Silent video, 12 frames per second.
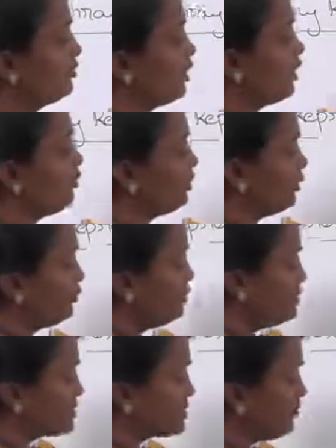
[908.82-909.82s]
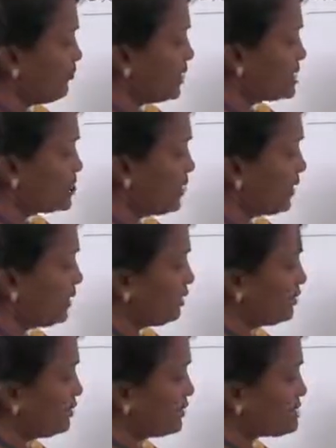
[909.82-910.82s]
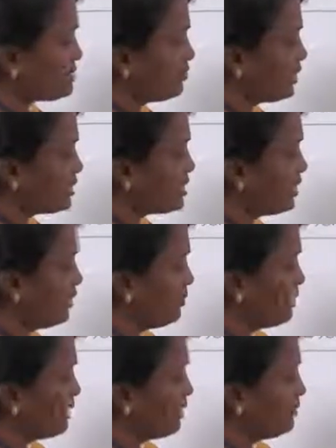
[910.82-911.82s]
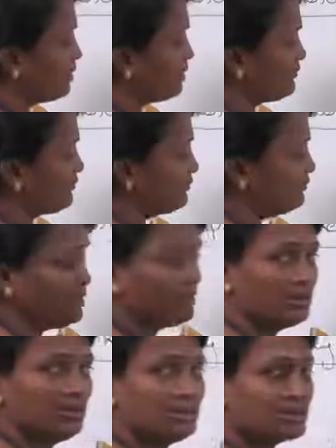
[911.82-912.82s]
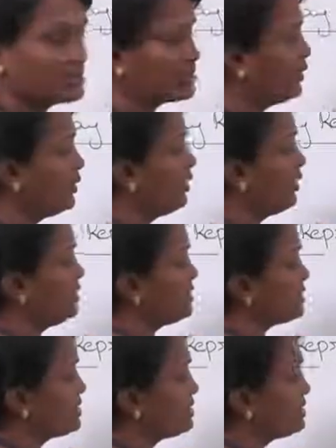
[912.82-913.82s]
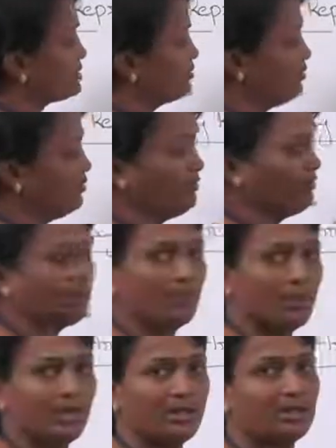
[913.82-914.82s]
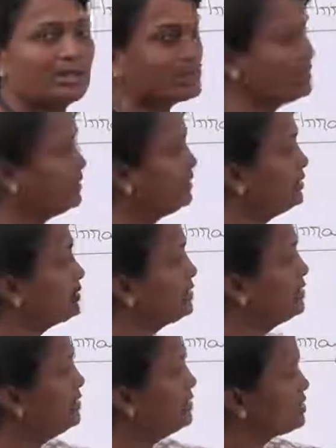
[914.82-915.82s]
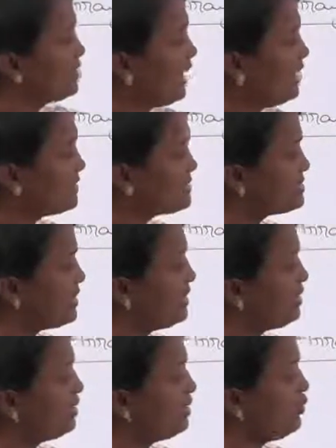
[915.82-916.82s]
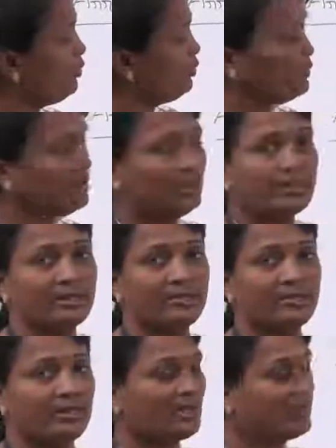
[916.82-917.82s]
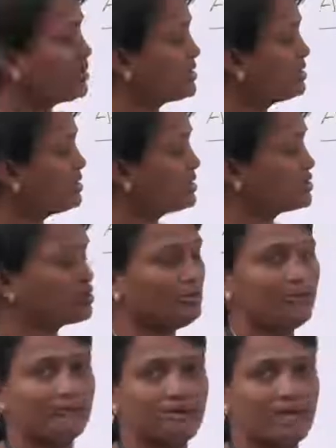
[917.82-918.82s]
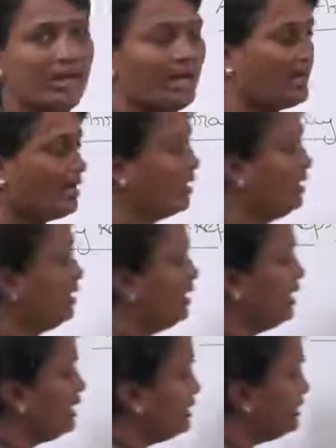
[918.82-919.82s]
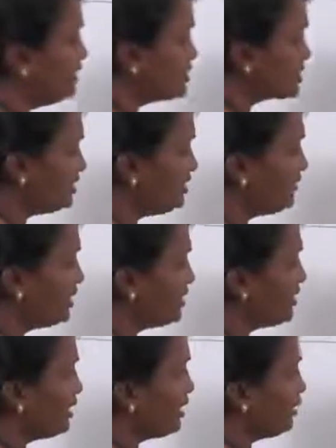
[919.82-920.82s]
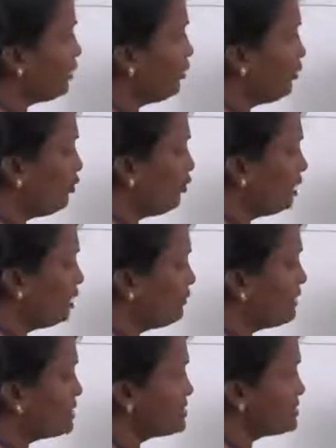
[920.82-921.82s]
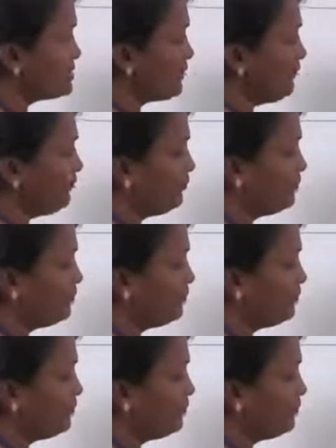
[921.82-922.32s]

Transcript: So now onwards, this particular first location element can be referred with 0 index and this will be with 1 index like this. So our stack now given a representation of array, and initially when there are no elements,